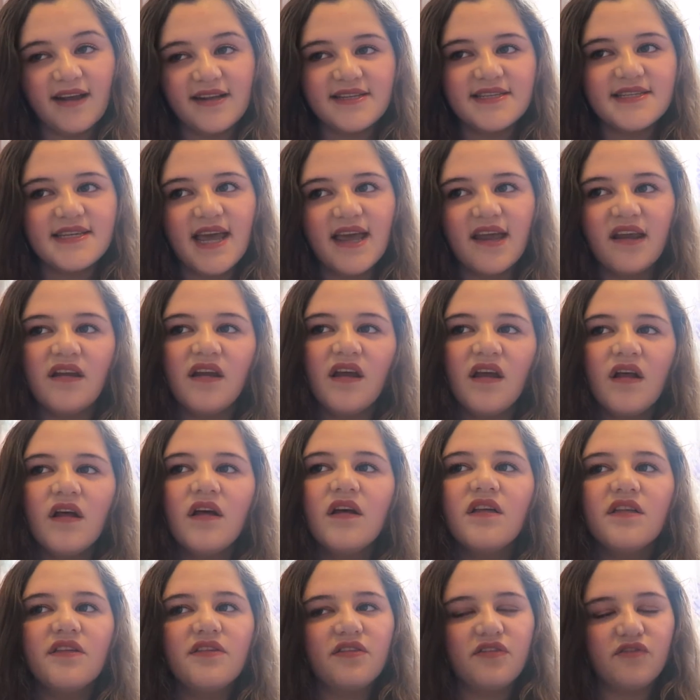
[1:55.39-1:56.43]
I say
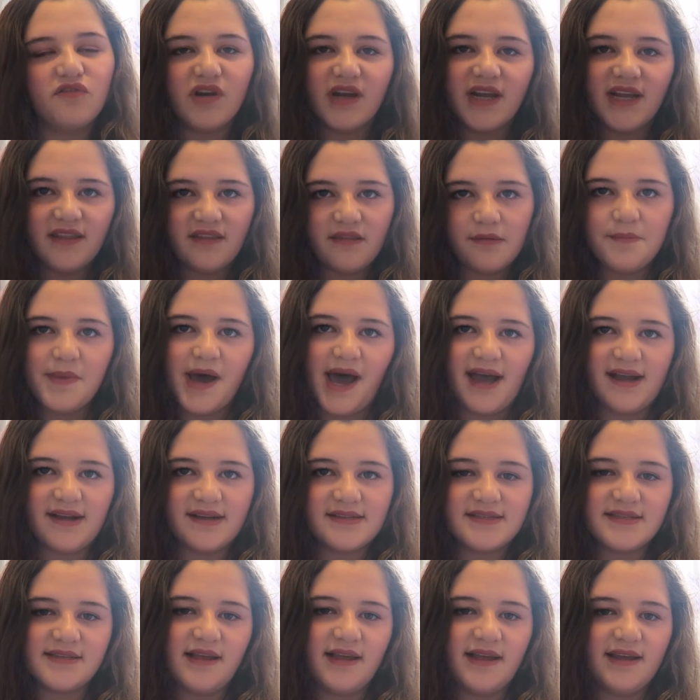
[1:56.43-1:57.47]
3 at the
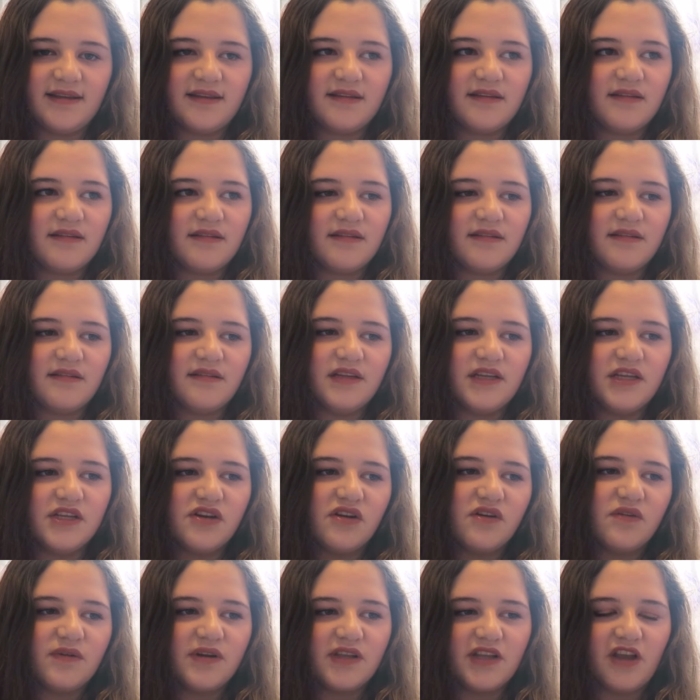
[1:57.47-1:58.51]
max. Like, you
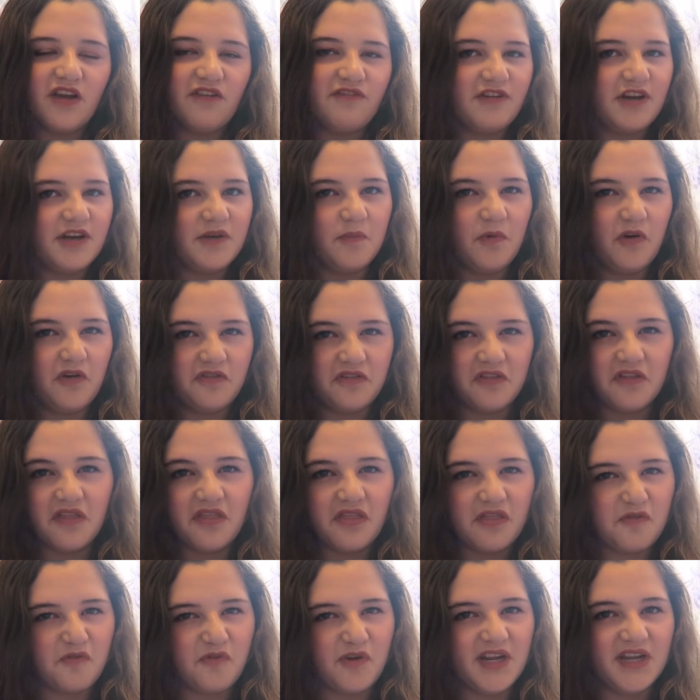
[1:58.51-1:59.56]
don't want to go for any more than
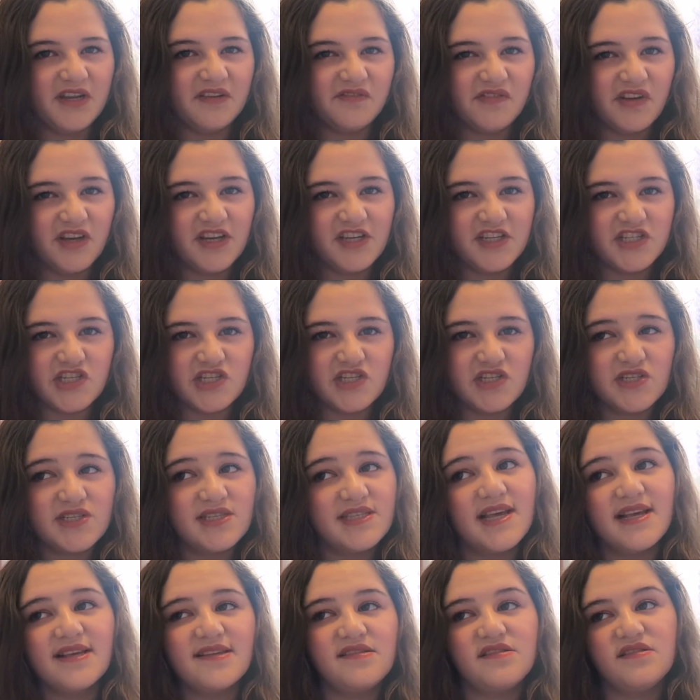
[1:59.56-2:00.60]
3 inversions.
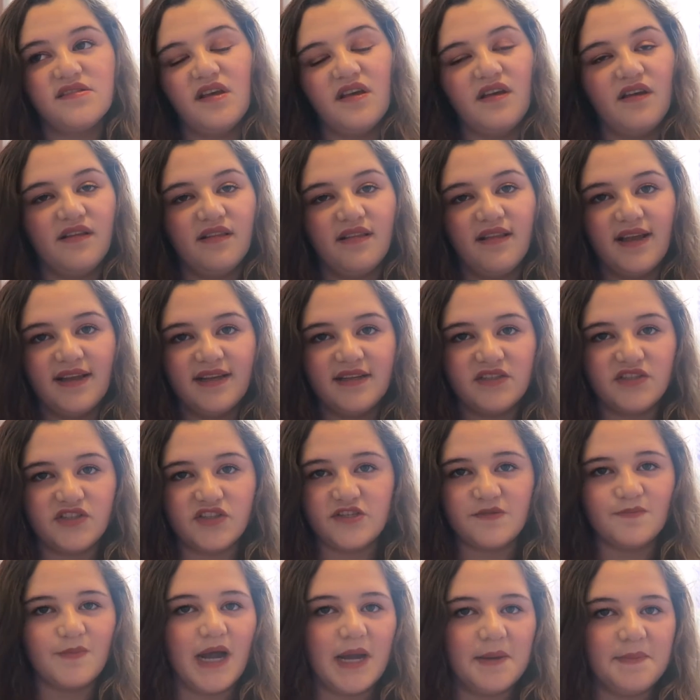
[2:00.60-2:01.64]
That's like
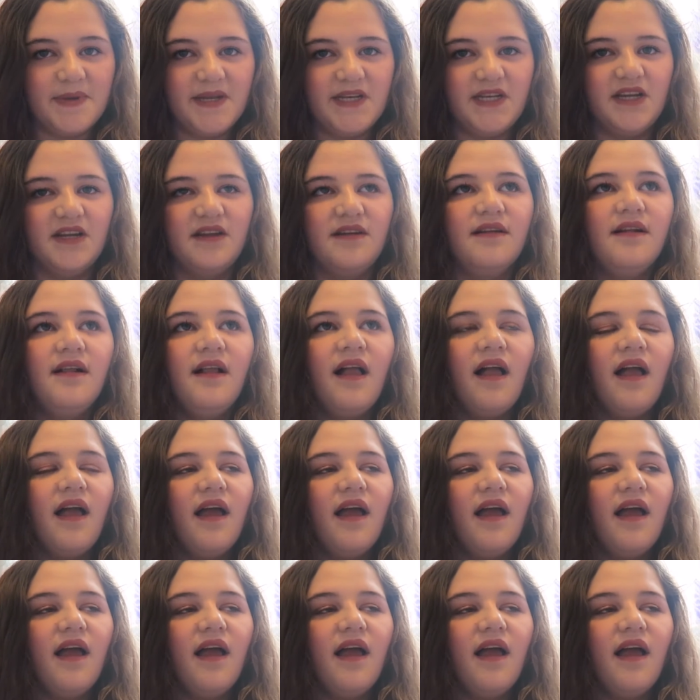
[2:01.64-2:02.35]
just my opinion.